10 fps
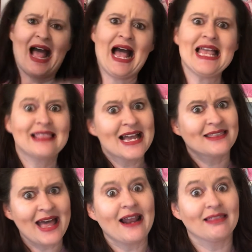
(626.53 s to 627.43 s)
I
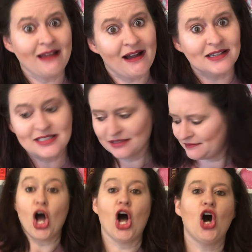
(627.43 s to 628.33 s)
like that a lot.
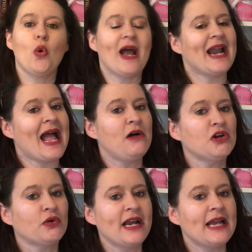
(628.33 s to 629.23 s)
Oh, and
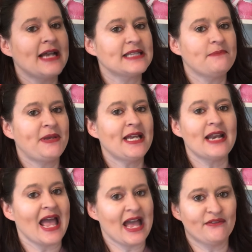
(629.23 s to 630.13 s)
Owlcrate has a
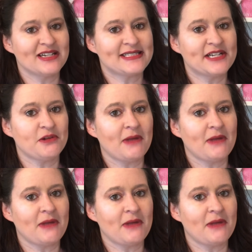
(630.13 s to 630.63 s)
pin every single